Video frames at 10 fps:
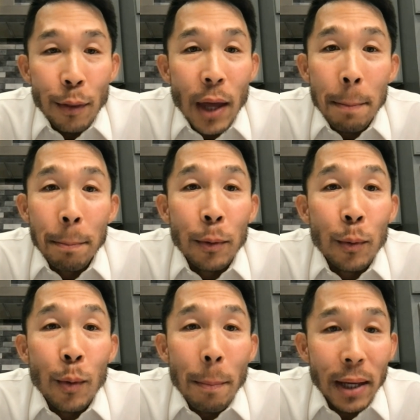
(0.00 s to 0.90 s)
they
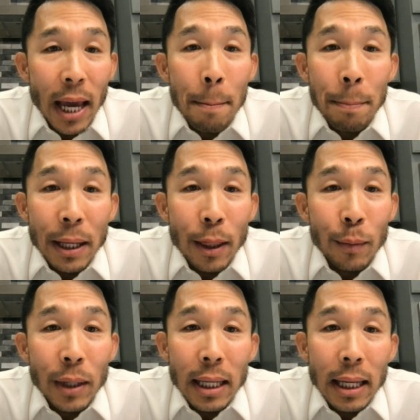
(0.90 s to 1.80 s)
blew up the
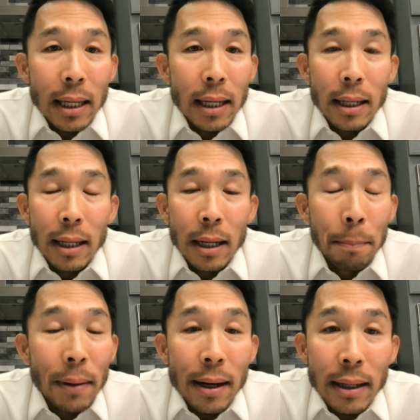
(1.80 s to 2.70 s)
MP3 uh,
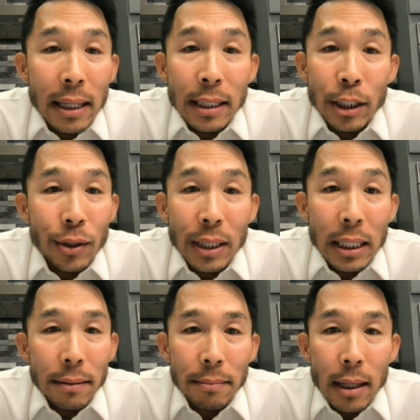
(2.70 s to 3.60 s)
player
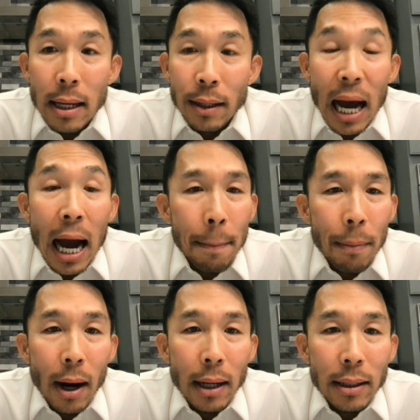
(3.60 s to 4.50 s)
industry, the
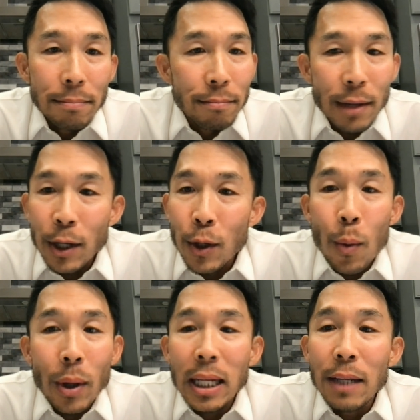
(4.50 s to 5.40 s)
iPod, and
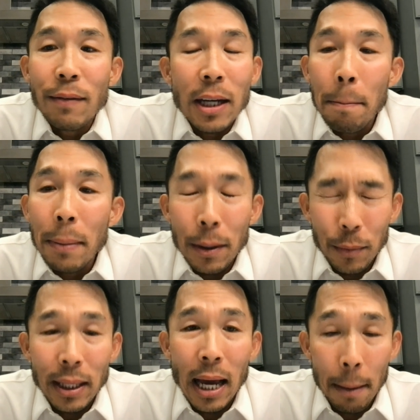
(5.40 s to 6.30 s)
no one can even
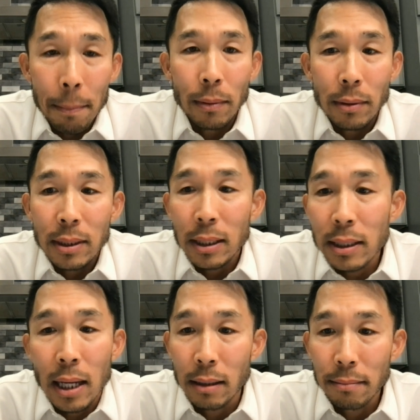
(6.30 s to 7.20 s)
compete with Apple
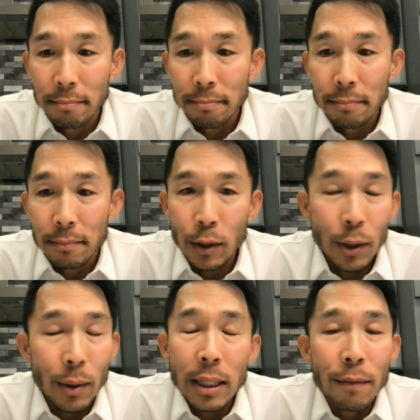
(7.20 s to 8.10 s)
since then.
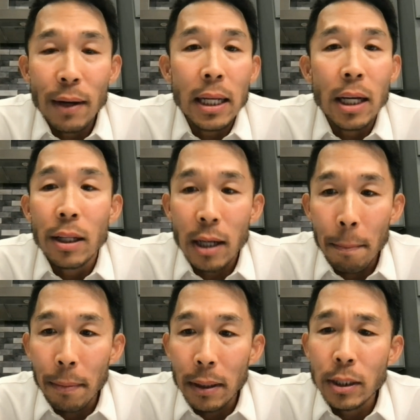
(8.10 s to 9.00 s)
You don't hear of any other
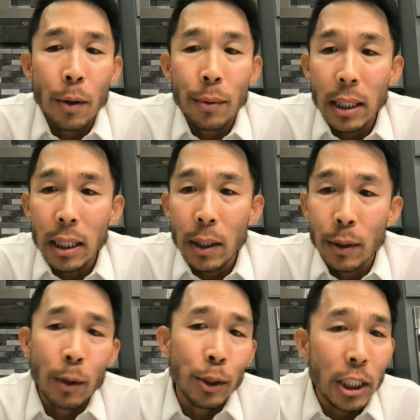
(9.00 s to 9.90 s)
company, Sony
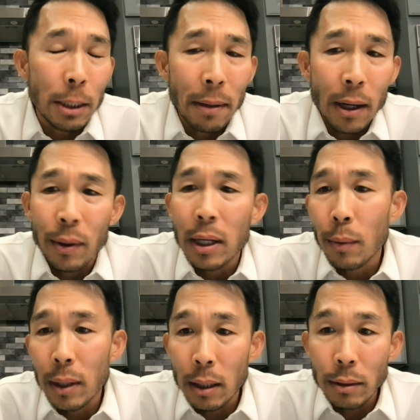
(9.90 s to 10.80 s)
or Toshiba or
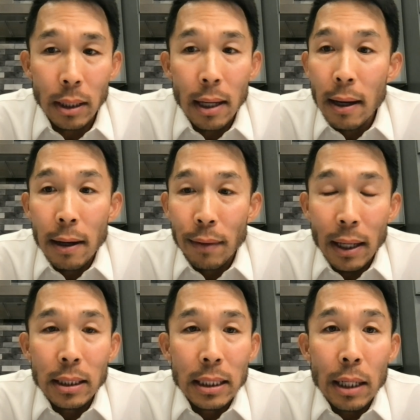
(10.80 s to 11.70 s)
anyone else,
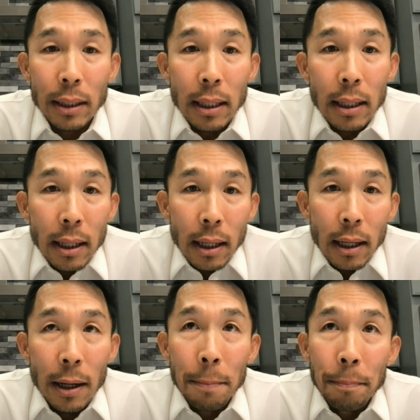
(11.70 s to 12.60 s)
that's selling
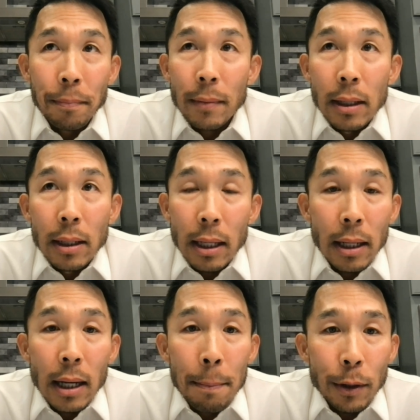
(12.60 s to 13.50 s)
um,
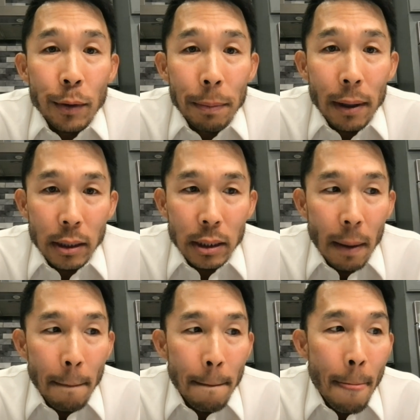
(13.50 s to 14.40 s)
uh, MP3 players.